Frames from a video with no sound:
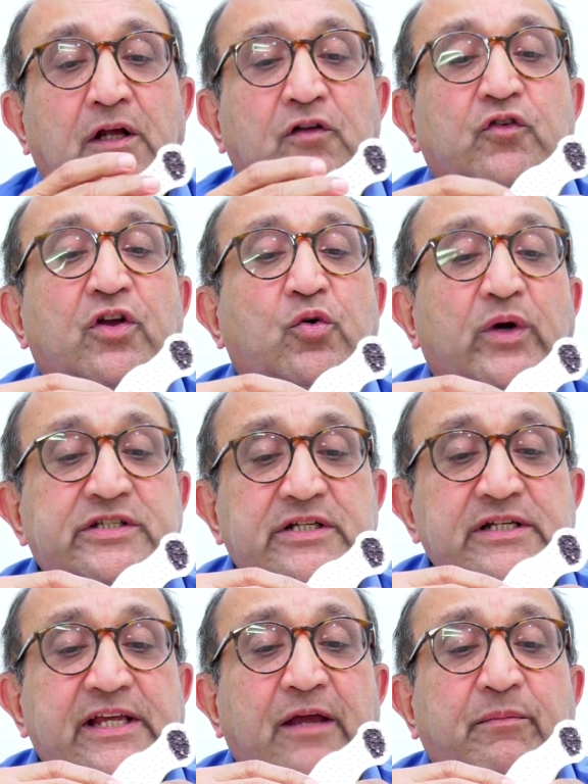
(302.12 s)
So the
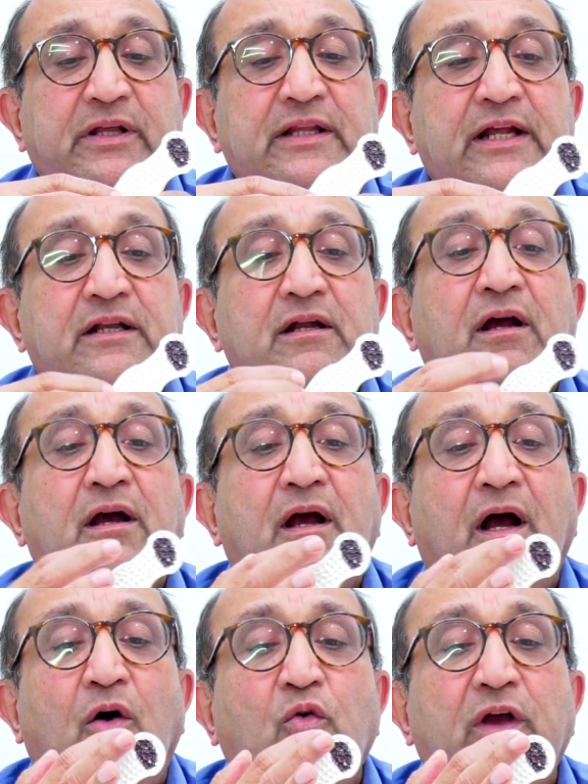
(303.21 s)
question came in that
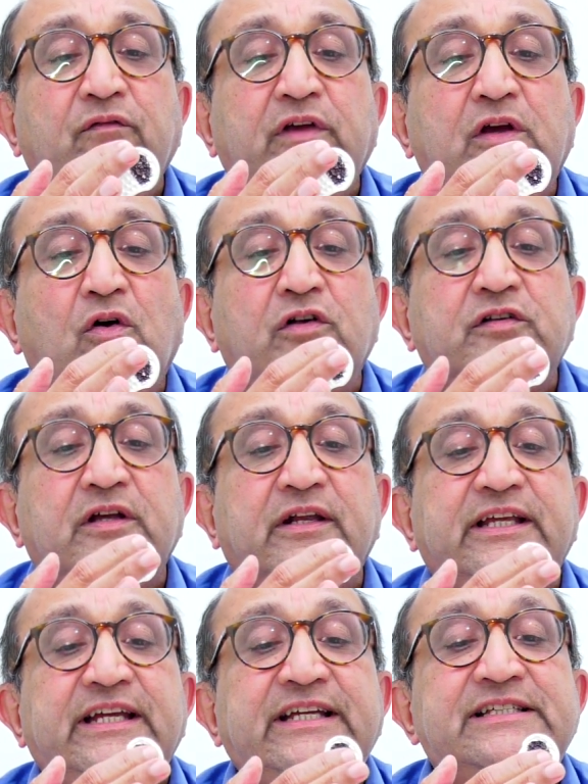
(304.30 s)
how can we cause a
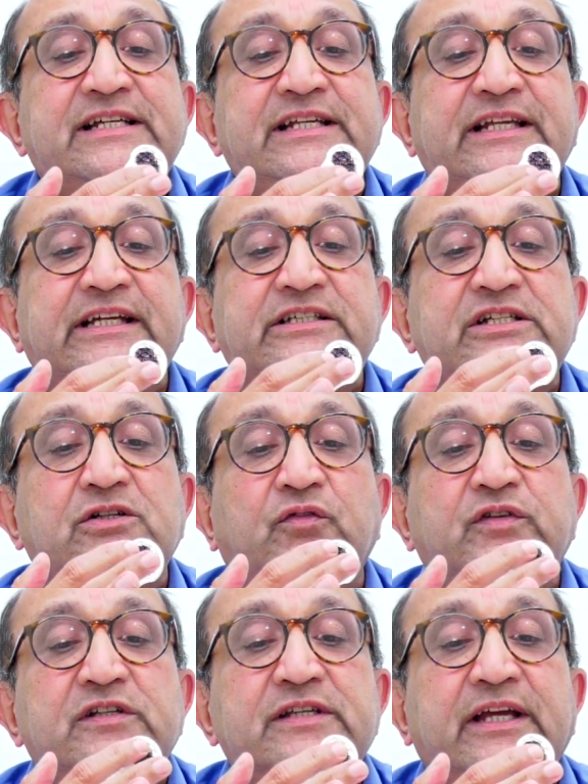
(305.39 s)
regeneration of
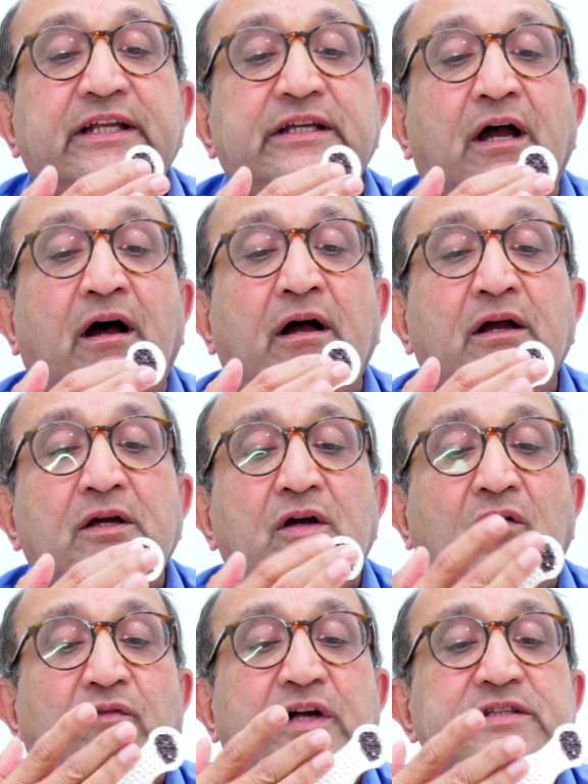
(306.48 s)
this area
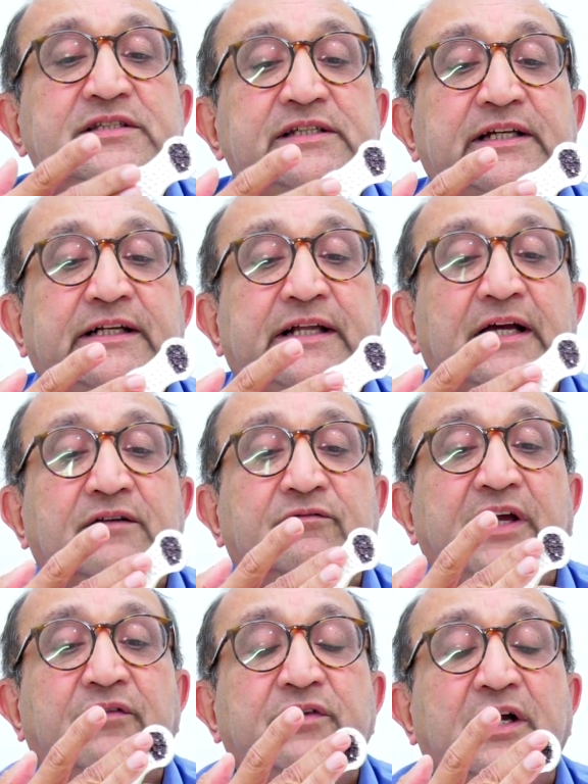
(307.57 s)
once we
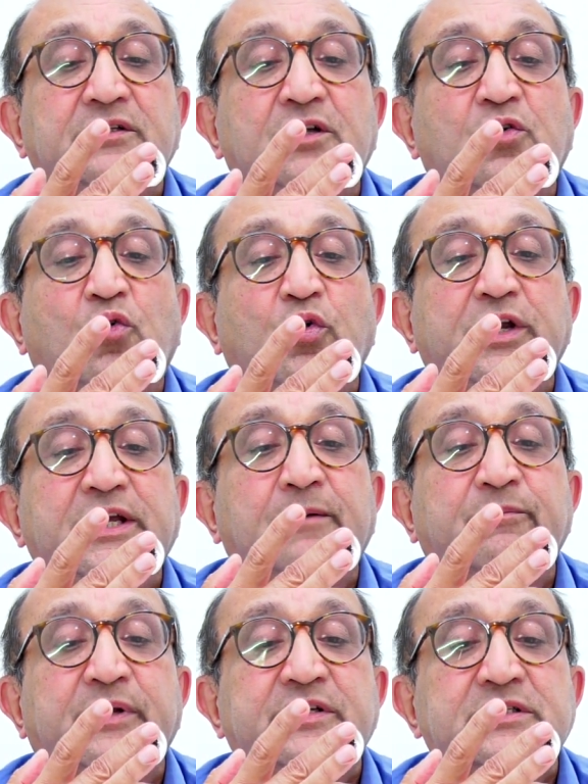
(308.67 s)
have done the core
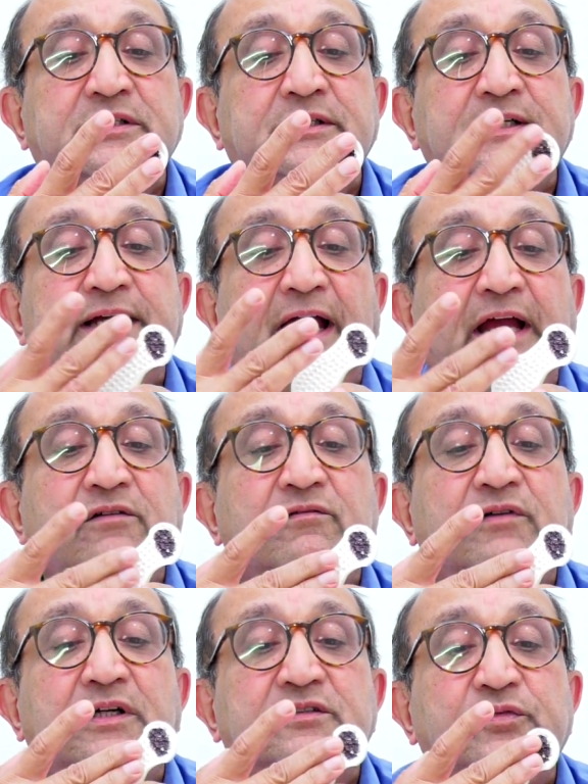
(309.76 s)
decompression and
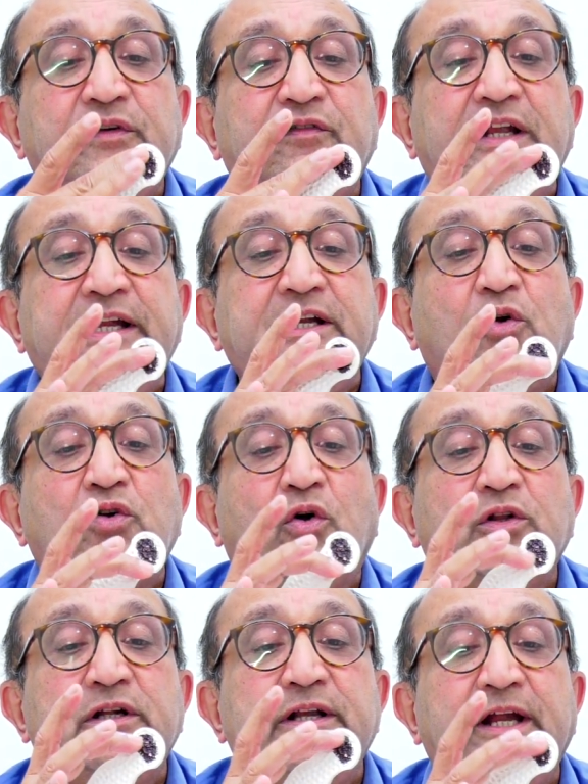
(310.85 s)
once we've cleaned out
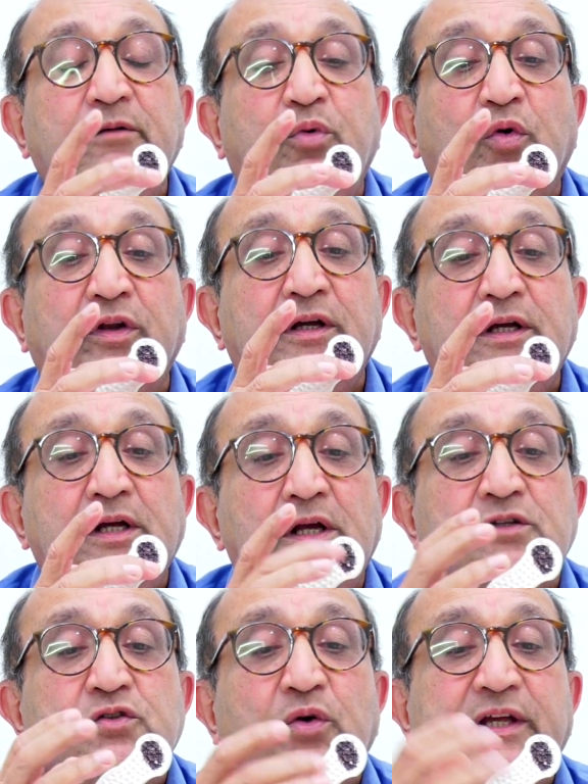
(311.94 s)
all the dead bone.
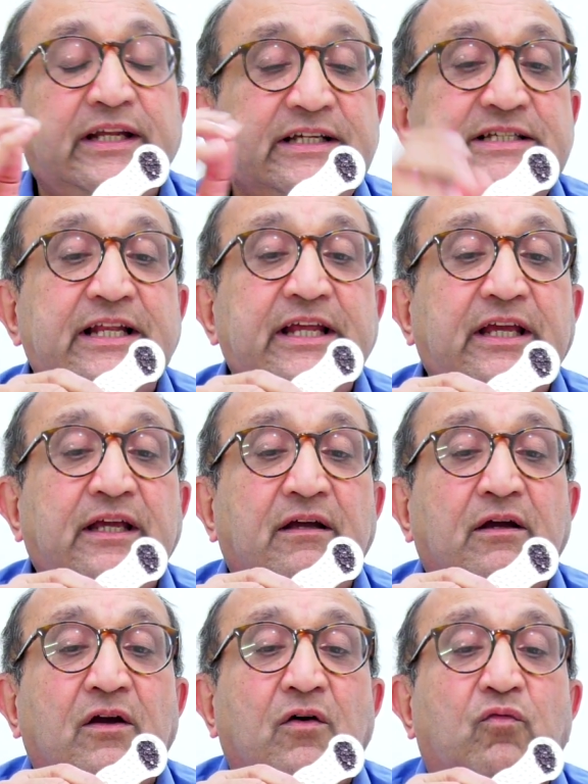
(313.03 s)
So
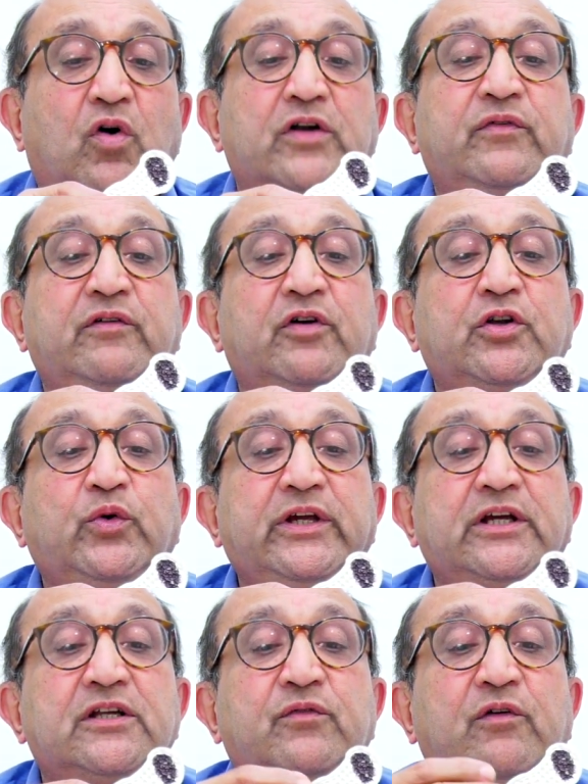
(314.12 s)
initially what we were
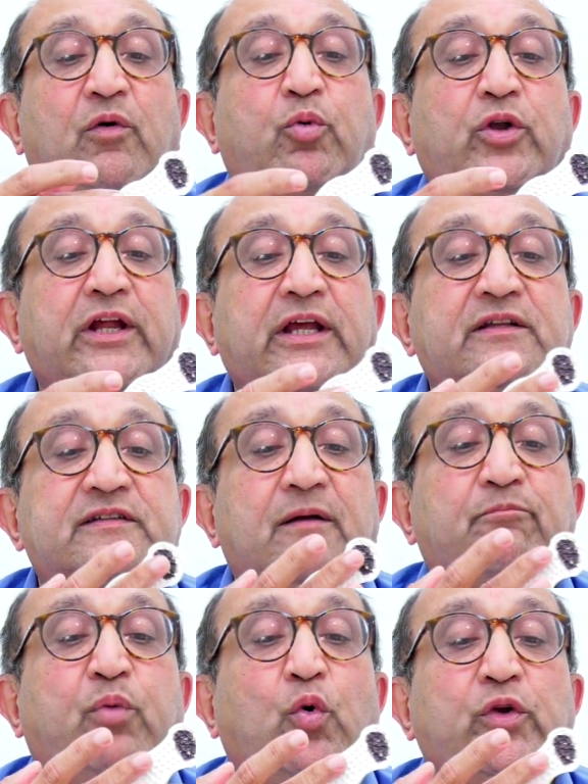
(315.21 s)
doing is we were putting in
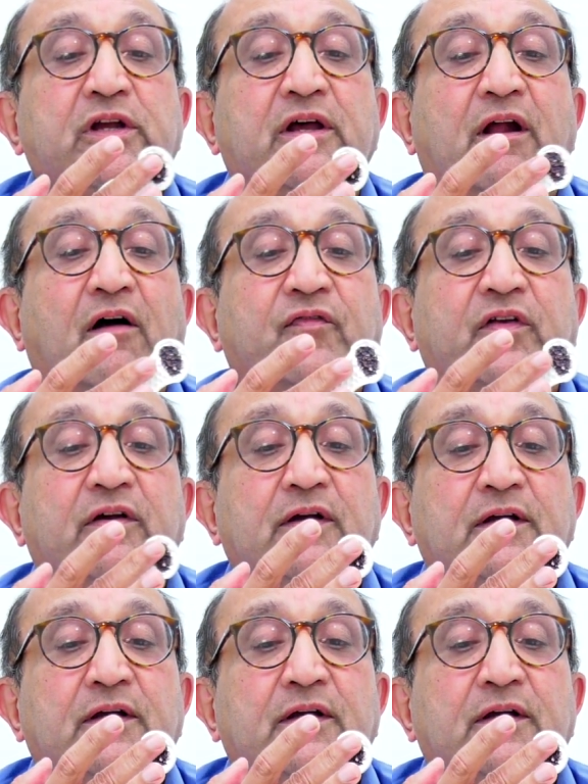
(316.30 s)
some bone graft.